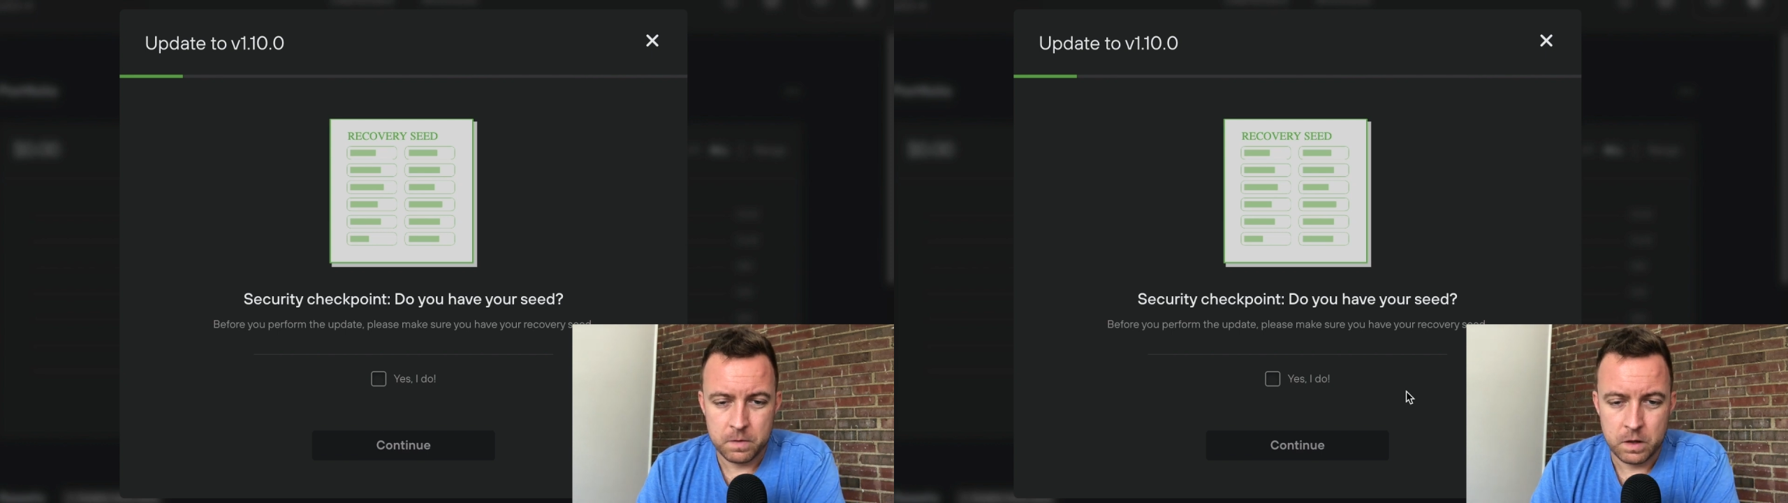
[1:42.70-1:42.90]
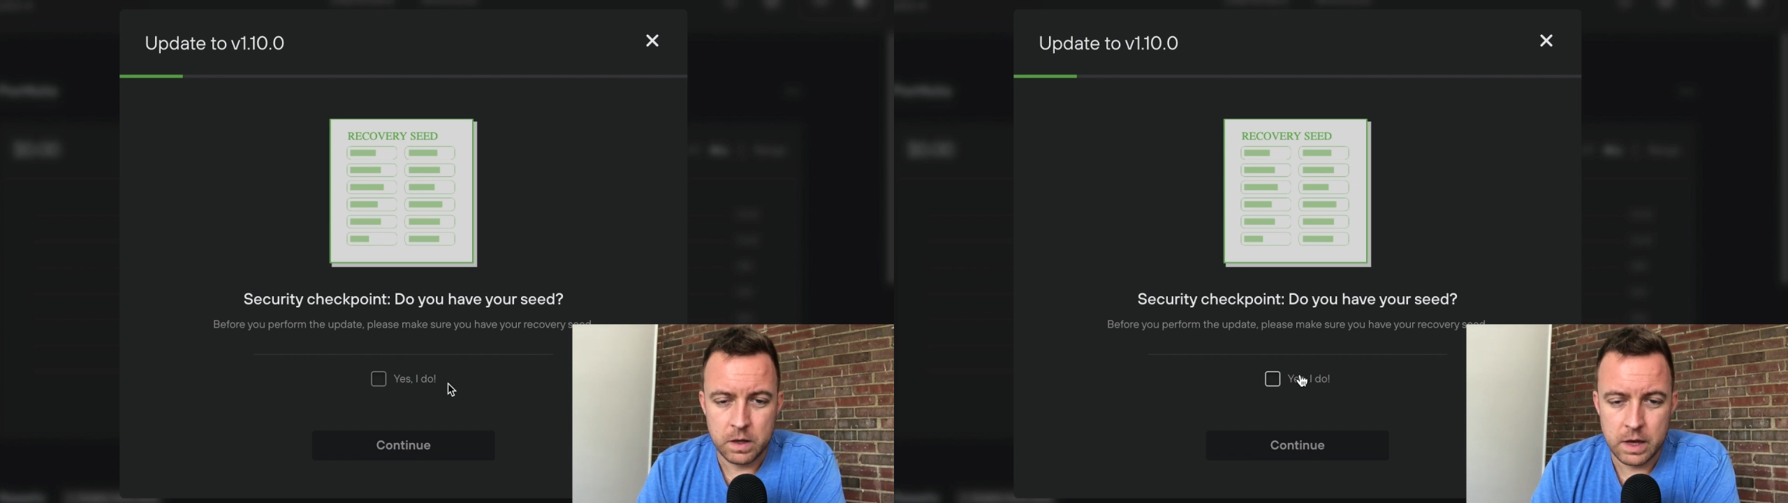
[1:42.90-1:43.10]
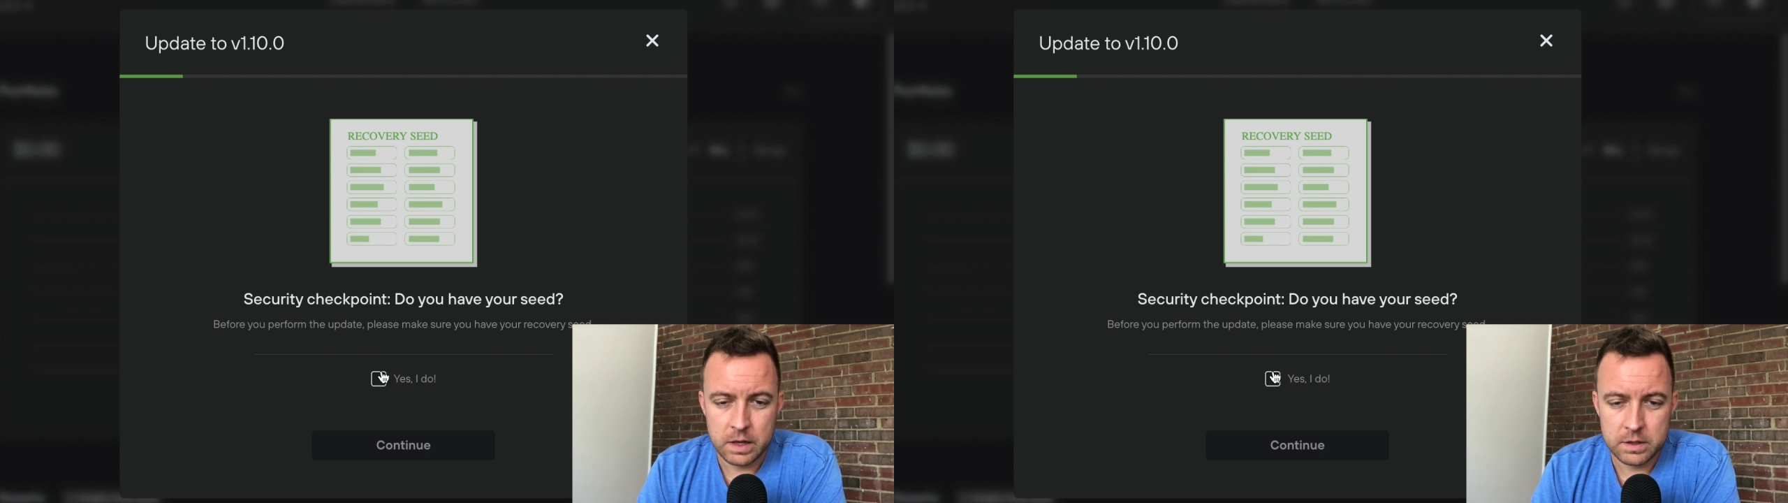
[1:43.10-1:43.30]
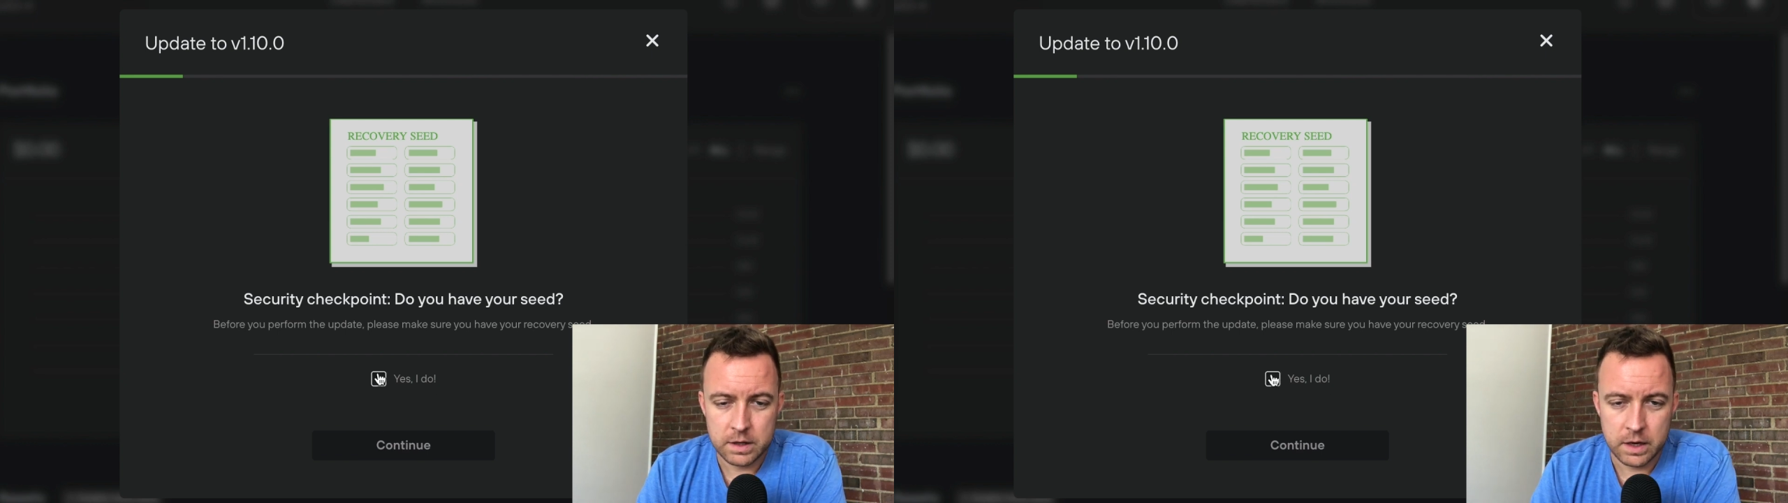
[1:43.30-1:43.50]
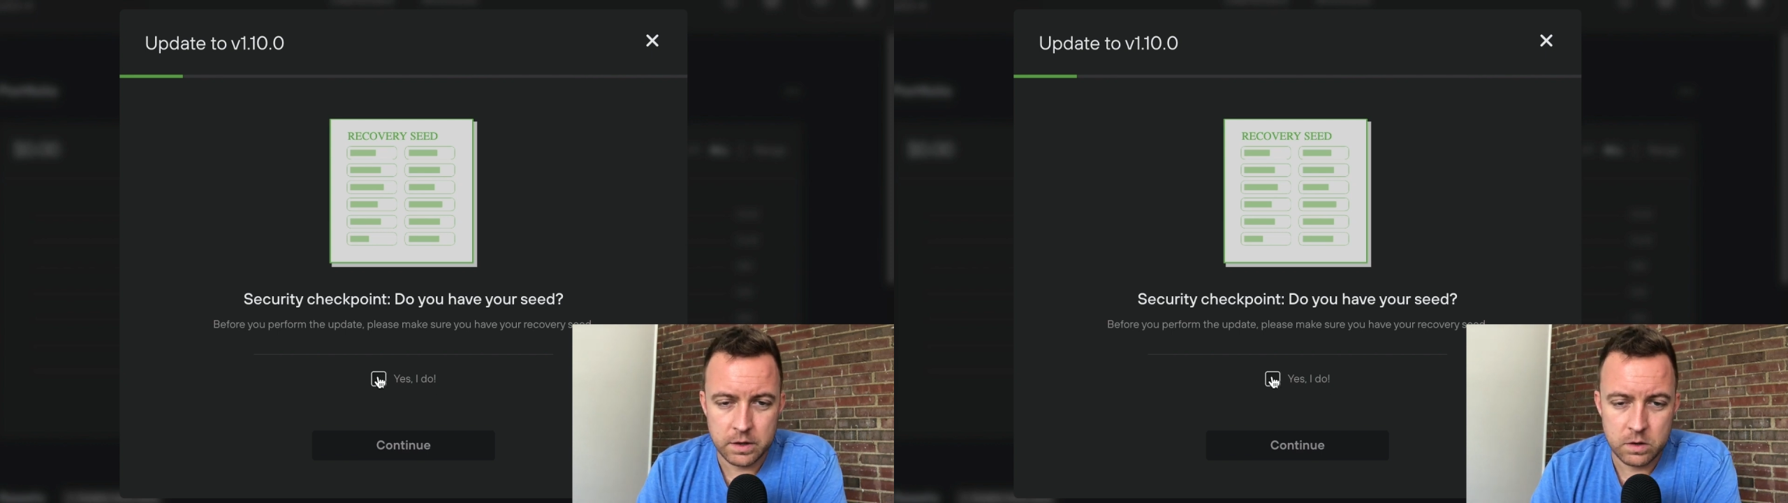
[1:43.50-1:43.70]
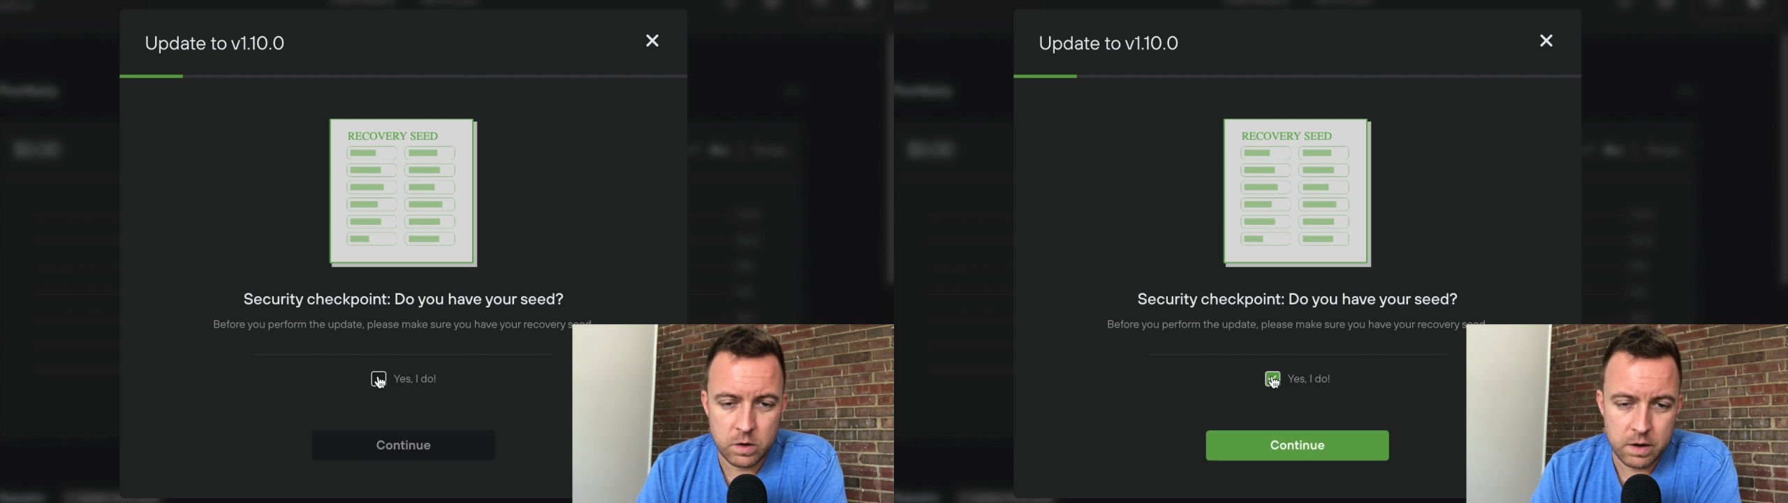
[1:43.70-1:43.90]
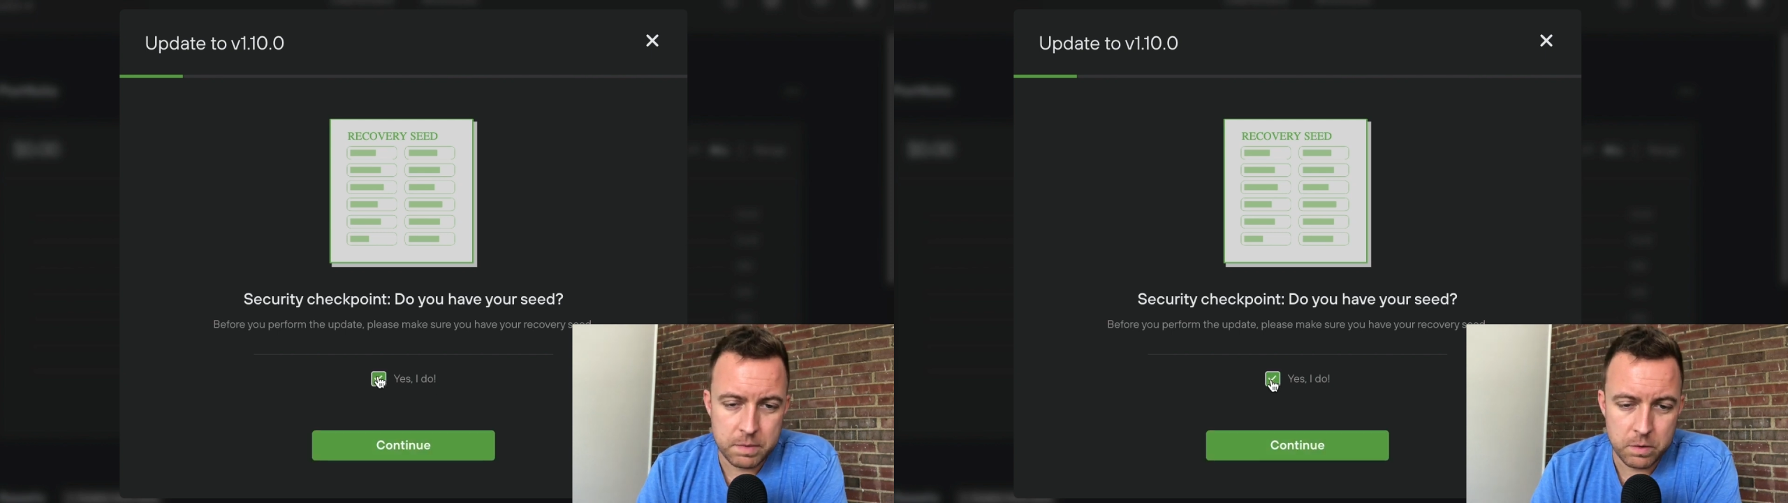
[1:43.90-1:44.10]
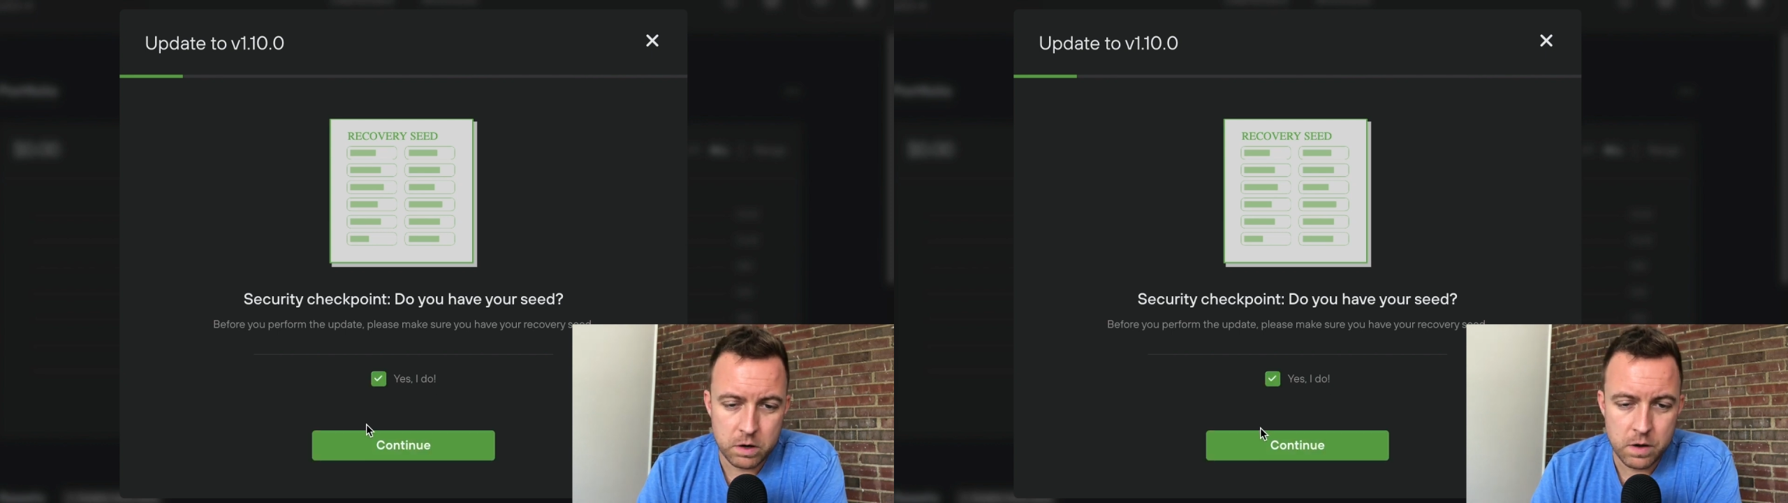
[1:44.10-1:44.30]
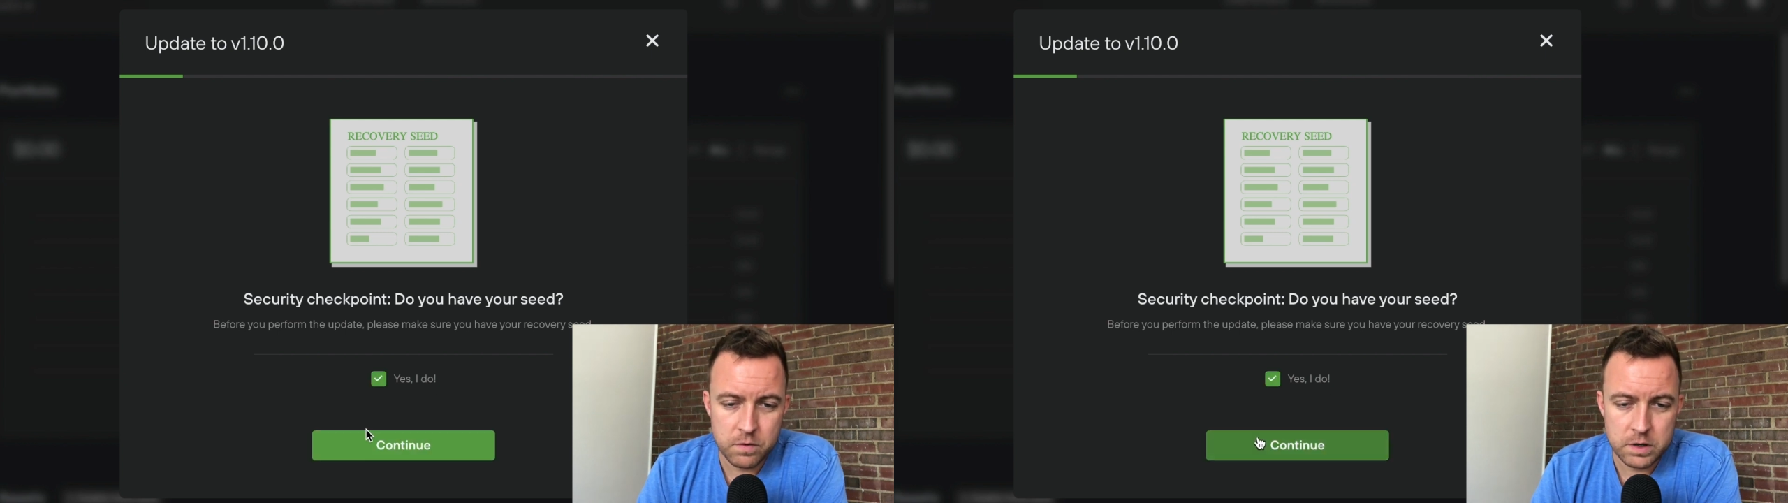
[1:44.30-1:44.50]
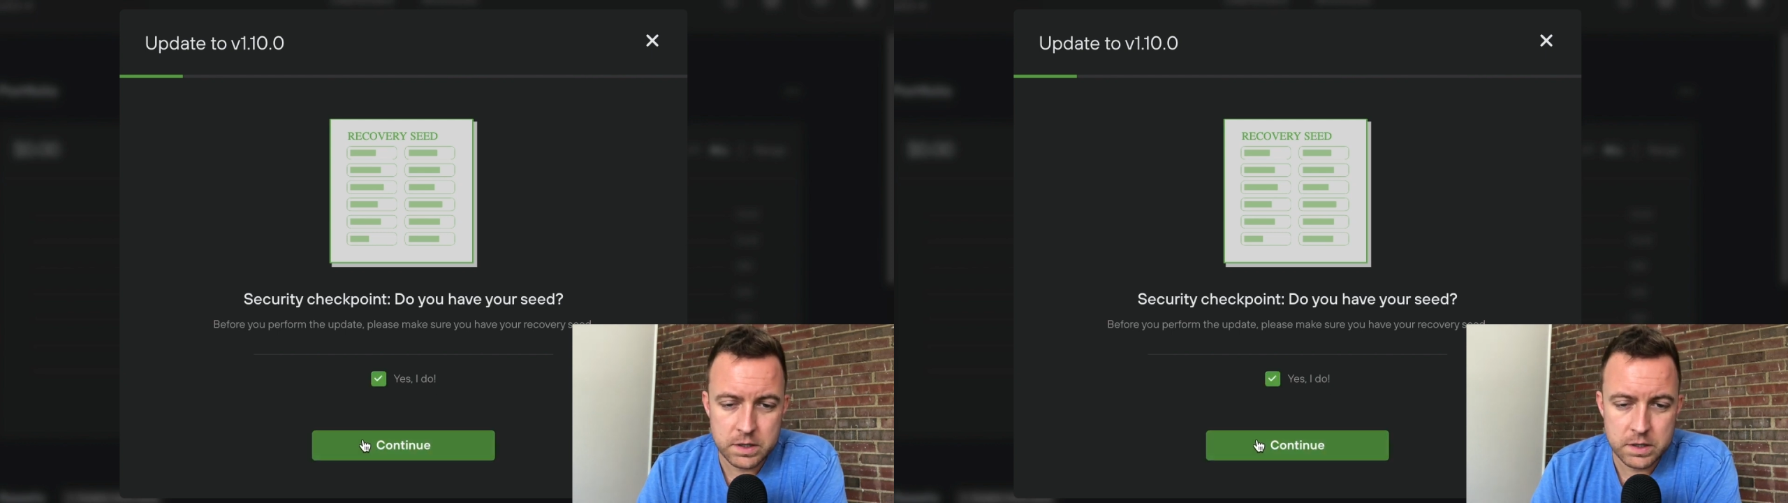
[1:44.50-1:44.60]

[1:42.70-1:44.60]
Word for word: Yes, I do have my recovery